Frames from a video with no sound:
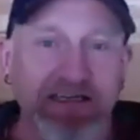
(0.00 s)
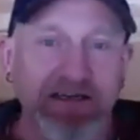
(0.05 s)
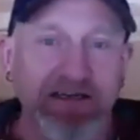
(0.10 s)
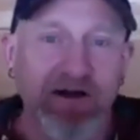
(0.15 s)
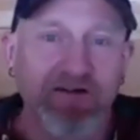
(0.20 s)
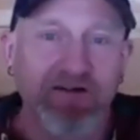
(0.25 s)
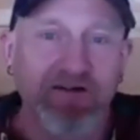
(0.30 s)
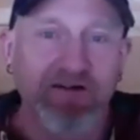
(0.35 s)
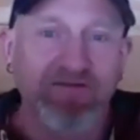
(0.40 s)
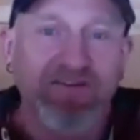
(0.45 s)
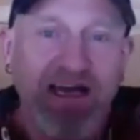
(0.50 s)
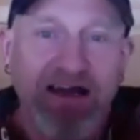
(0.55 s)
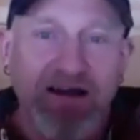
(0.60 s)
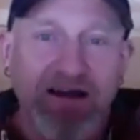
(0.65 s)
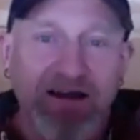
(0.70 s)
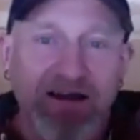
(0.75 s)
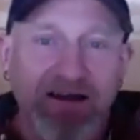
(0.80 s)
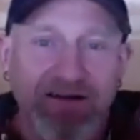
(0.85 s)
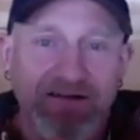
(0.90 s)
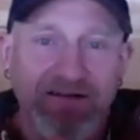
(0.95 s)
of that
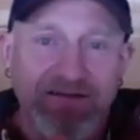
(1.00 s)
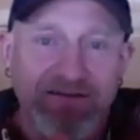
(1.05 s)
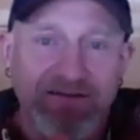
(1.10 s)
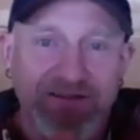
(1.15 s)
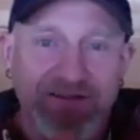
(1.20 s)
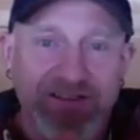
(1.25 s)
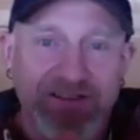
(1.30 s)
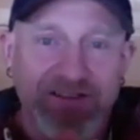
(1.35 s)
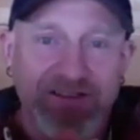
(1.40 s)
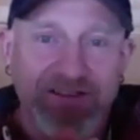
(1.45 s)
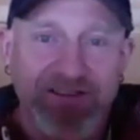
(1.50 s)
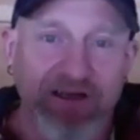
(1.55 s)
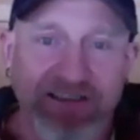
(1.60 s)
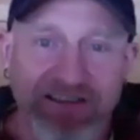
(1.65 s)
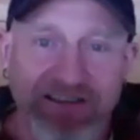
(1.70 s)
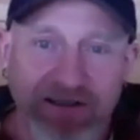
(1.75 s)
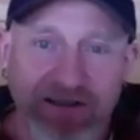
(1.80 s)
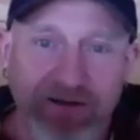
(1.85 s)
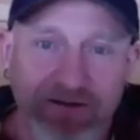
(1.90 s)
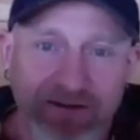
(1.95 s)

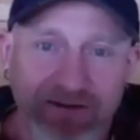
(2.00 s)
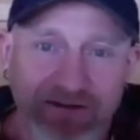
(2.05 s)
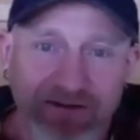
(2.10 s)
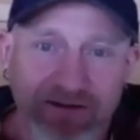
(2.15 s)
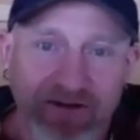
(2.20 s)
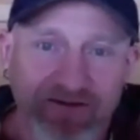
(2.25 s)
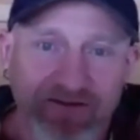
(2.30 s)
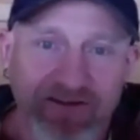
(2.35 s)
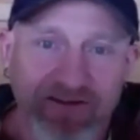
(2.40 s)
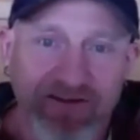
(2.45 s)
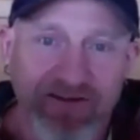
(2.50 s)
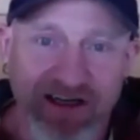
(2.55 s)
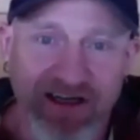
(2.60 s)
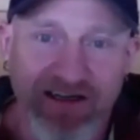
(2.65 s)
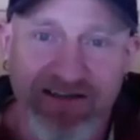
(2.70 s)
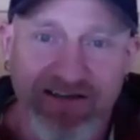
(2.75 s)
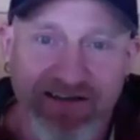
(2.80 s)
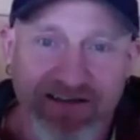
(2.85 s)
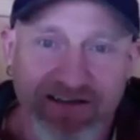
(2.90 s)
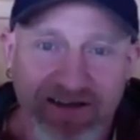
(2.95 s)
solitude of the
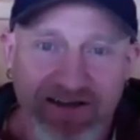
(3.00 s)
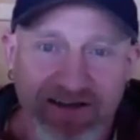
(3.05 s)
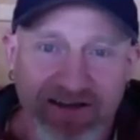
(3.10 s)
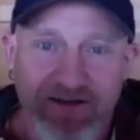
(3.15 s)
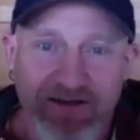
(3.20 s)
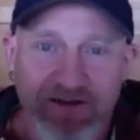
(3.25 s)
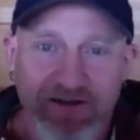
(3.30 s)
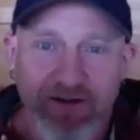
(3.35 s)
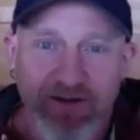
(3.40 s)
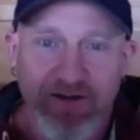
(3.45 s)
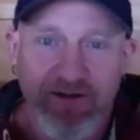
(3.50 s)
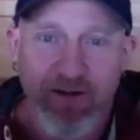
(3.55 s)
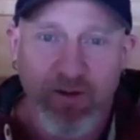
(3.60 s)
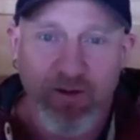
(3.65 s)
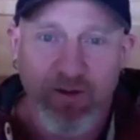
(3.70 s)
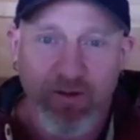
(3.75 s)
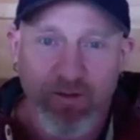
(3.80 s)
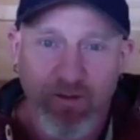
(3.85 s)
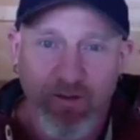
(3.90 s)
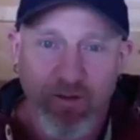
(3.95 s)
shit
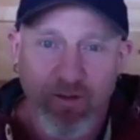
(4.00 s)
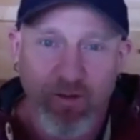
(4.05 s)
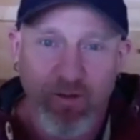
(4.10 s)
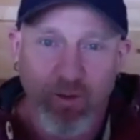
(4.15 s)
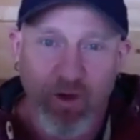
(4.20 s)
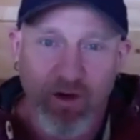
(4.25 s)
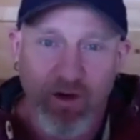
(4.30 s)
will